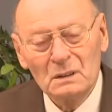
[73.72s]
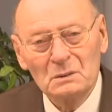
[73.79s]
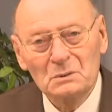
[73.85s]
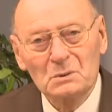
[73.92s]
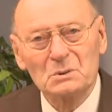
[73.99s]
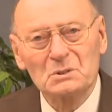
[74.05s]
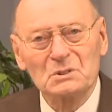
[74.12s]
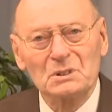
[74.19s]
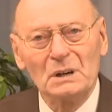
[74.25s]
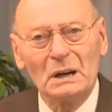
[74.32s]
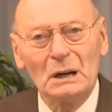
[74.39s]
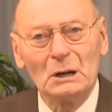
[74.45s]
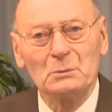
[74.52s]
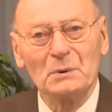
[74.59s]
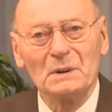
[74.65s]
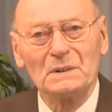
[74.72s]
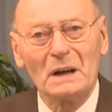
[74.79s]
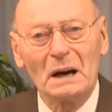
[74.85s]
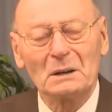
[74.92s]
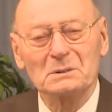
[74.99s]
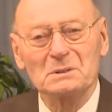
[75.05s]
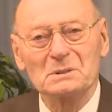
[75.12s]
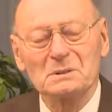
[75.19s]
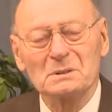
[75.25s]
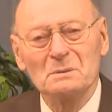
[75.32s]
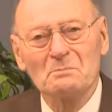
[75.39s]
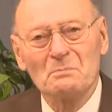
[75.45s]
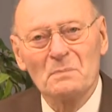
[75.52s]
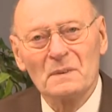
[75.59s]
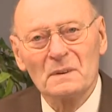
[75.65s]
to share with us
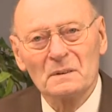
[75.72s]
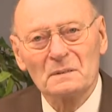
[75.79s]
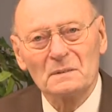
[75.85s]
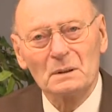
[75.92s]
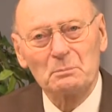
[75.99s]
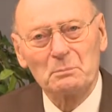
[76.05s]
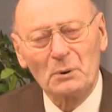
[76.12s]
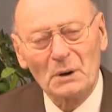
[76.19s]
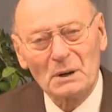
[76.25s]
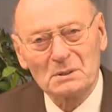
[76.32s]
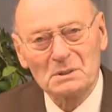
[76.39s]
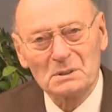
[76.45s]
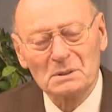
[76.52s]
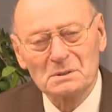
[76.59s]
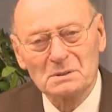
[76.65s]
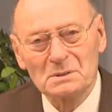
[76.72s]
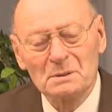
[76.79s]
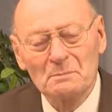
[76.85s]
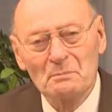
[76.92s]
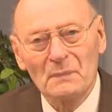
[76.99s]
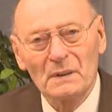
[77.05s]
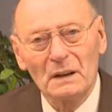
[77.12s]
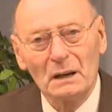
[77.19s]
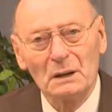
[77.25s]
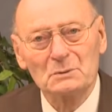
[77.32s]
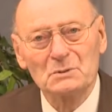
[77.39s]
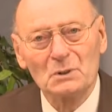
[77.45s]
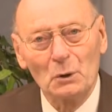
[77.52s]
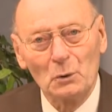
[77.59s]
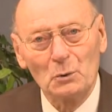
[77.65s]
the precious
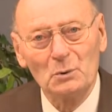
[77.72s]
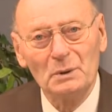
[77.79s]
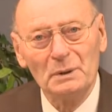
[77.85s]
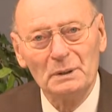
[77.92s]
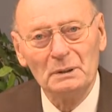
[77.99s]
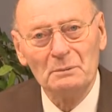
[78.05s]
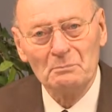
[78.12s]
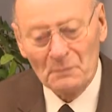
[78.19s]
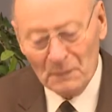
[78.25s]
and holy